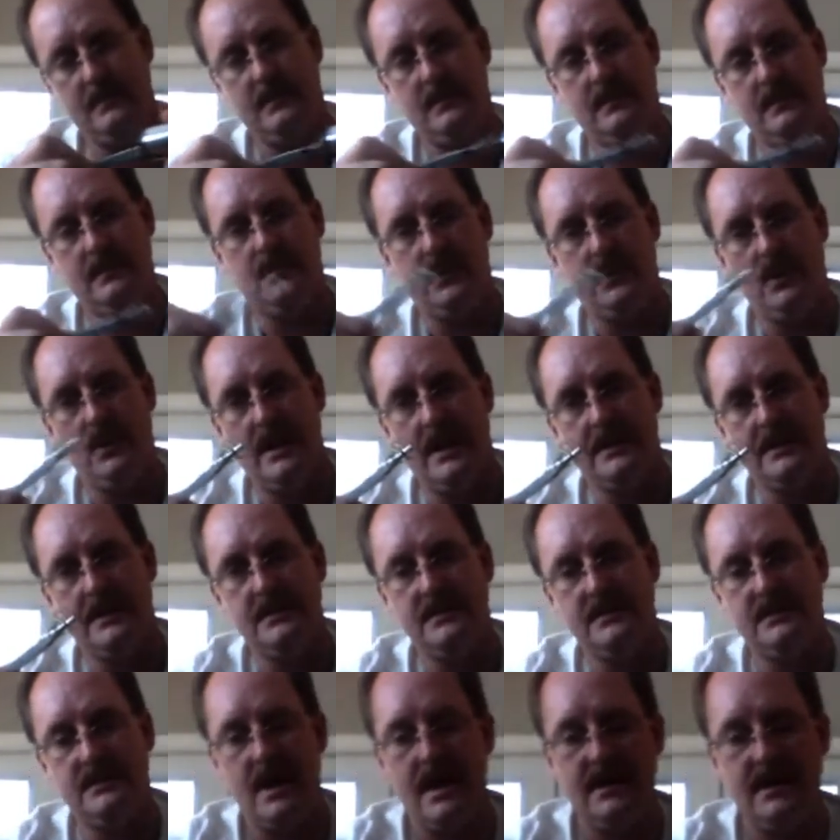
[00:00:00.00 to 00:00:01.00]
Pull out
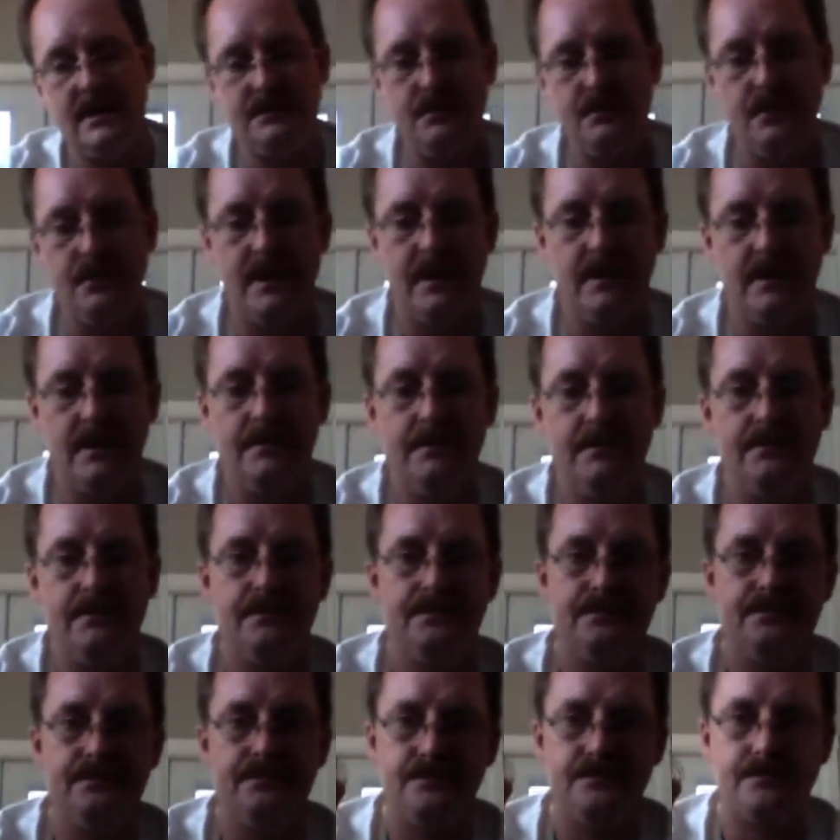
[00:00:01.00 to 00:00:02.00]
the stock spring.
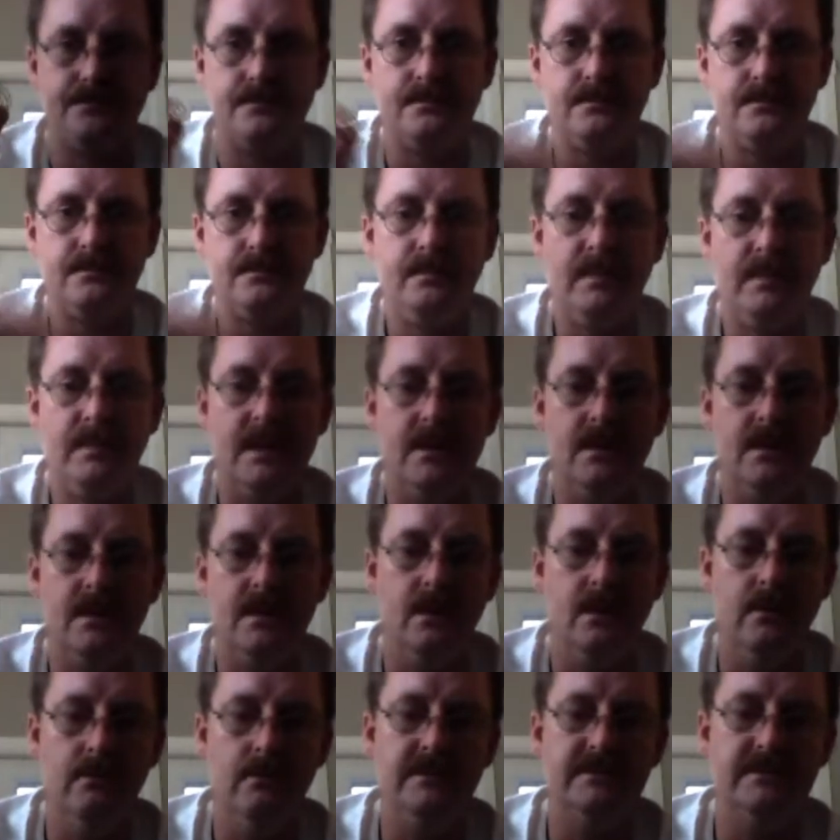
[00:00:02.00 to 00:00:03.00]

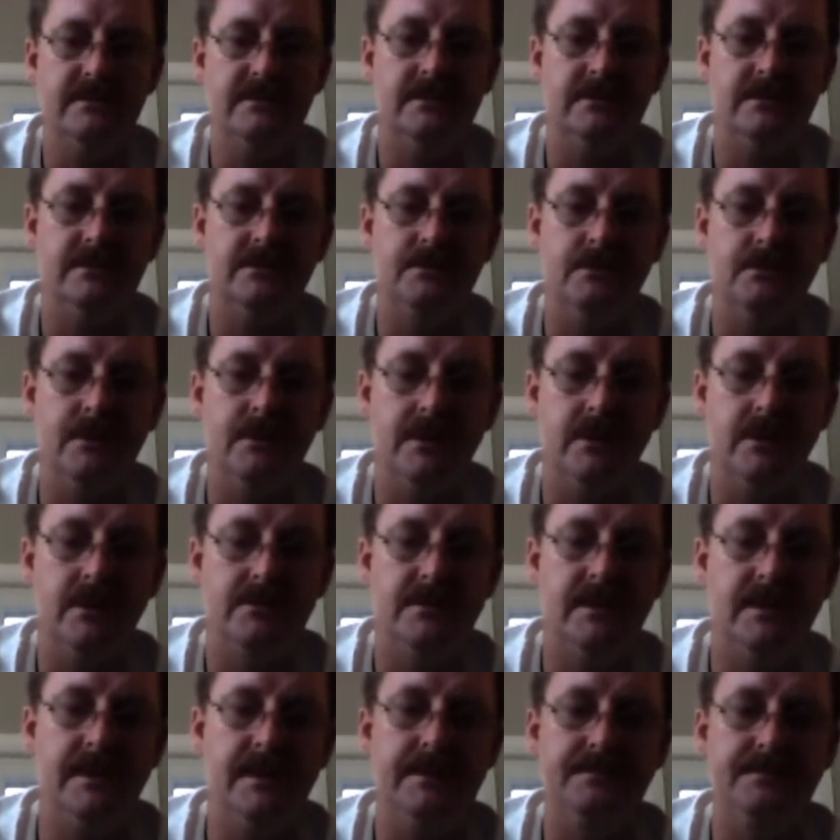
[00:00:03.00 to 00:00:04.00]
Low resistance spring
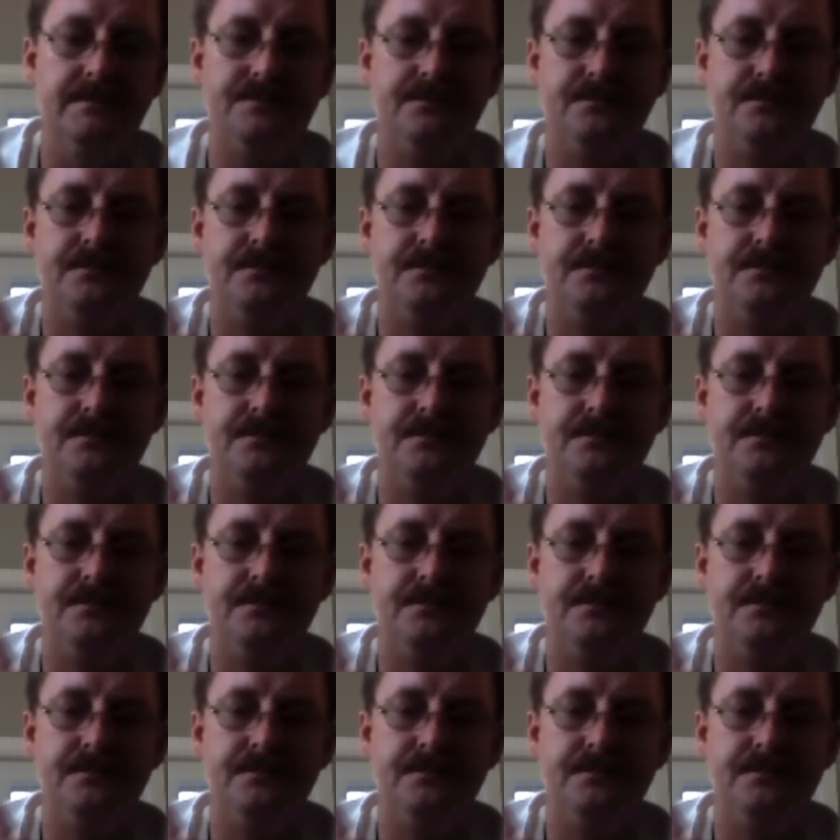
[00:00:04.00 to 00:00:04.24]
goes in.